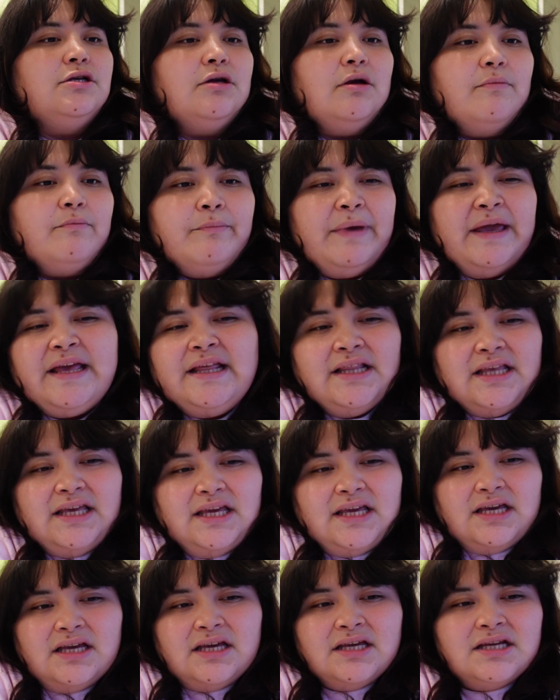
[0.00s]

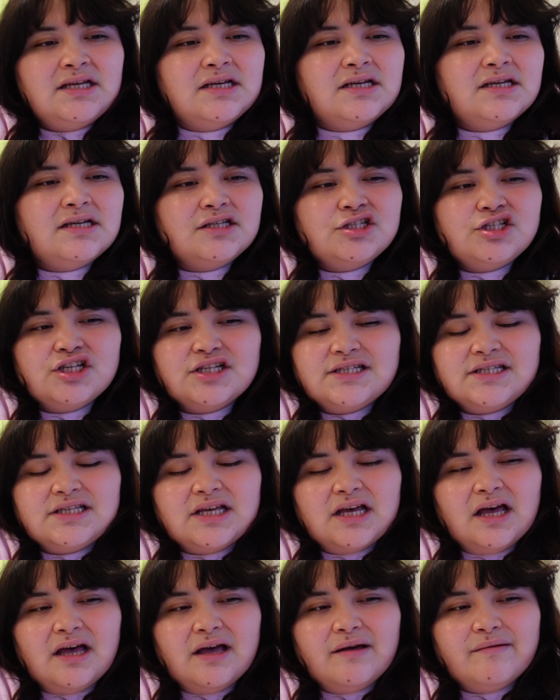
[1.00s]
mainly just
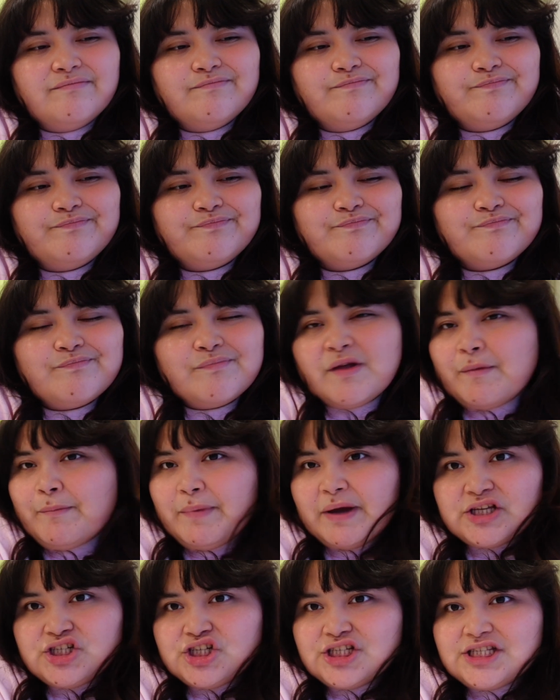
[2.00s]

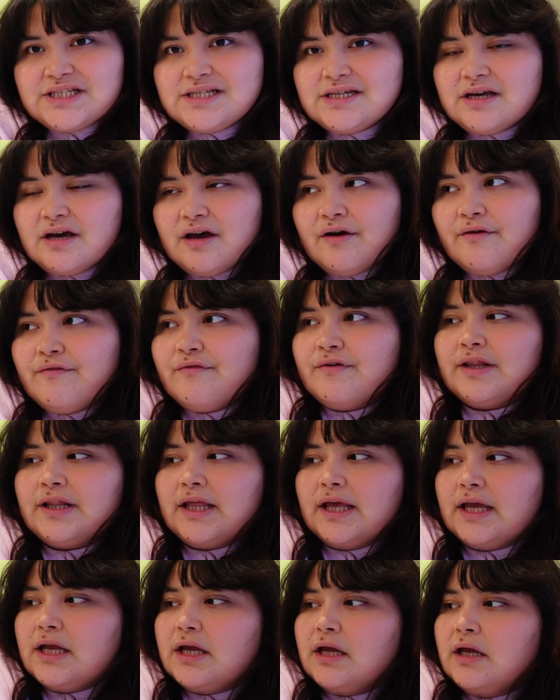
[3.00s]
budget stuff and
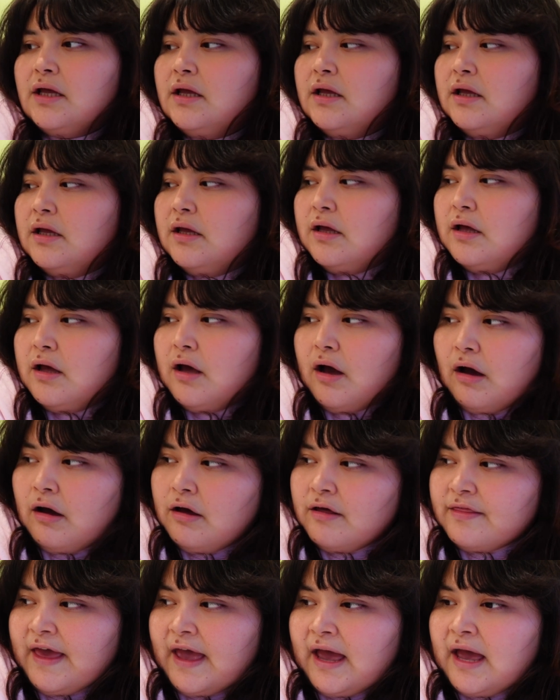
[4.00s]
like
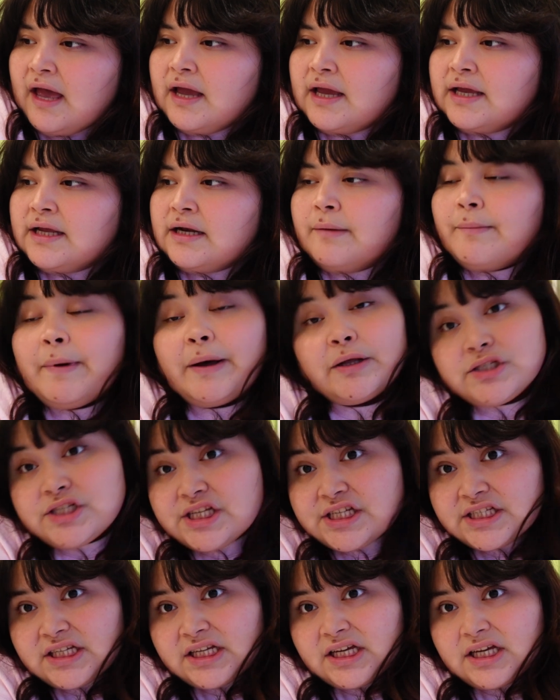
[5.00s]
all that, and about
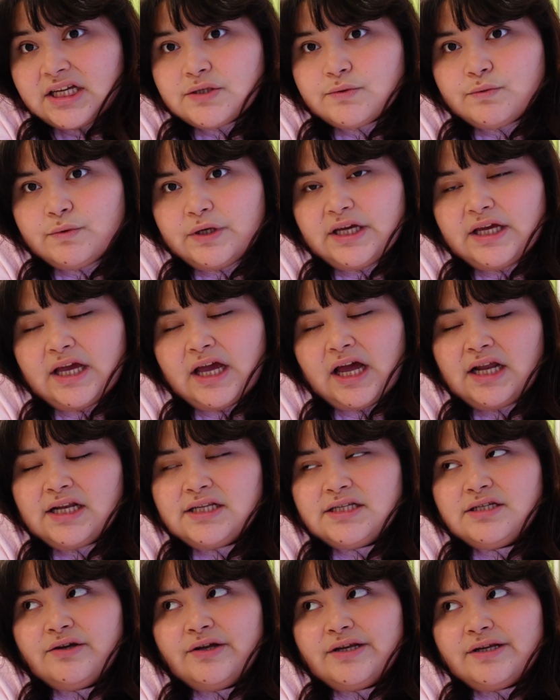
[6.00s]
Disney, because we had
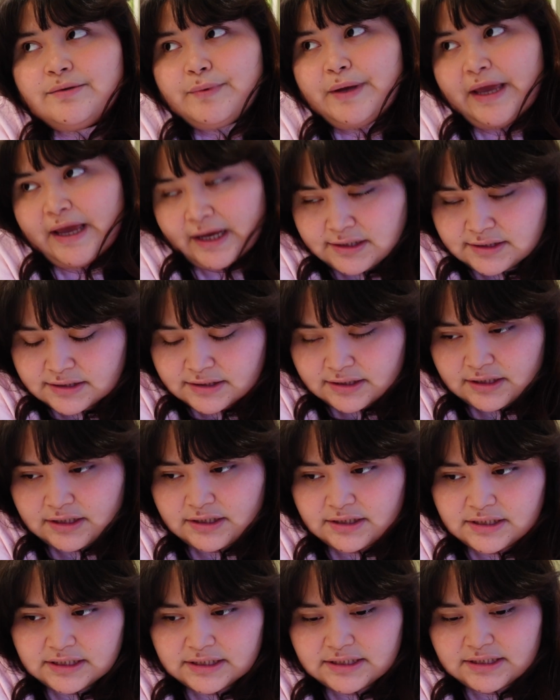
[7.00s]
to end up
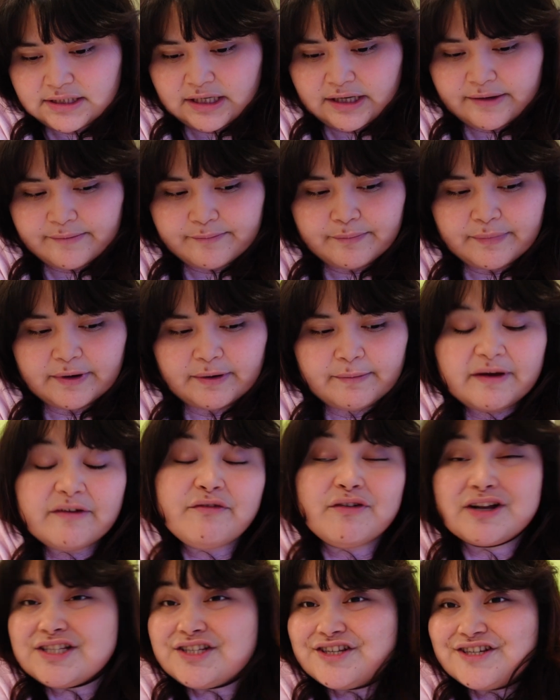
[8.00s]
canceling Disney. But my
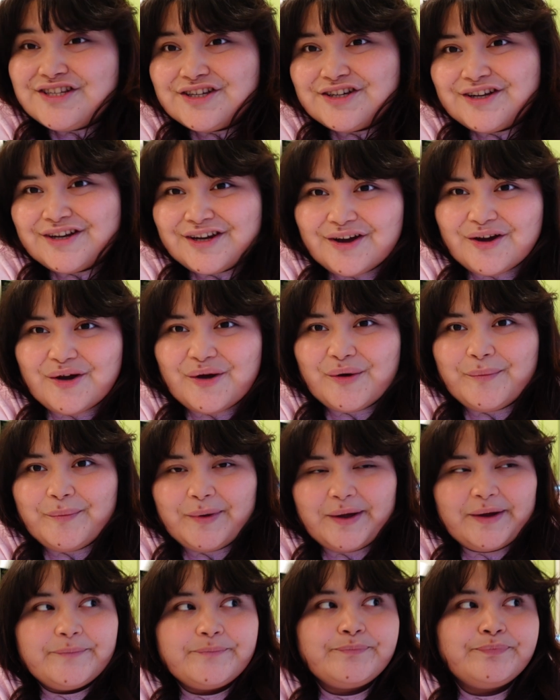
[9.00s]
friends are still gonna go,
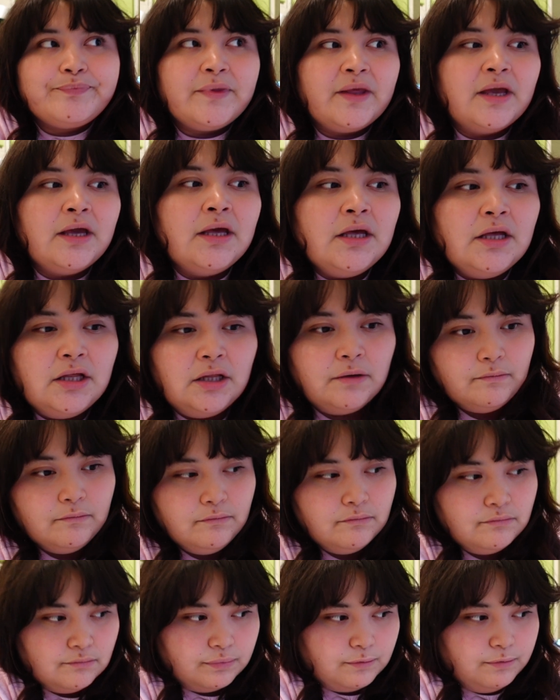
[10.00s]
but
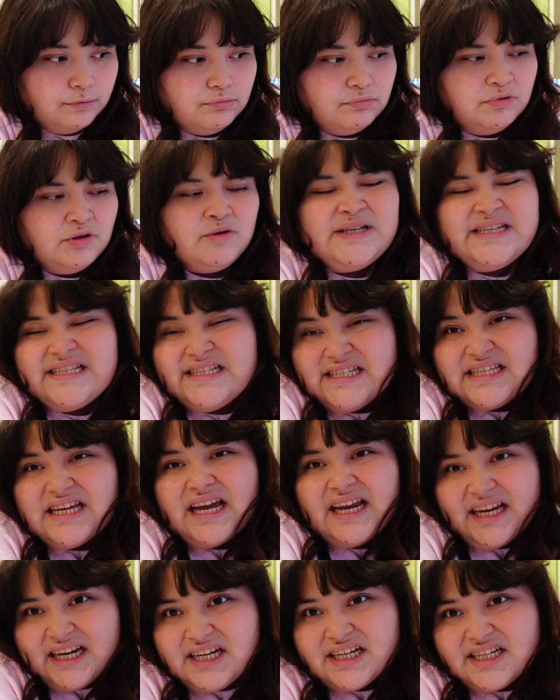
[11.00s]
Luis
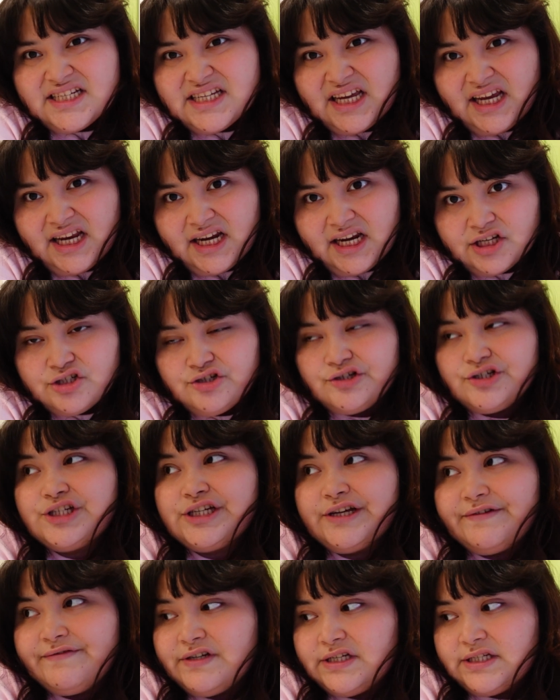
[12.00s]
decided to take an extra
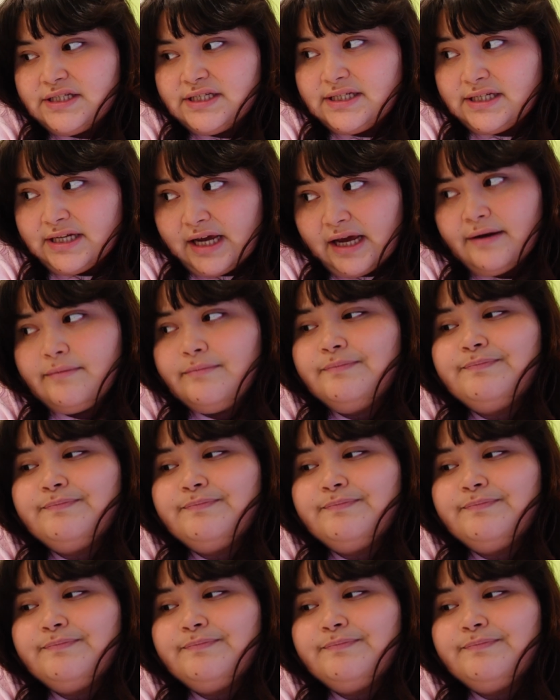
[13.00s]
shift instead.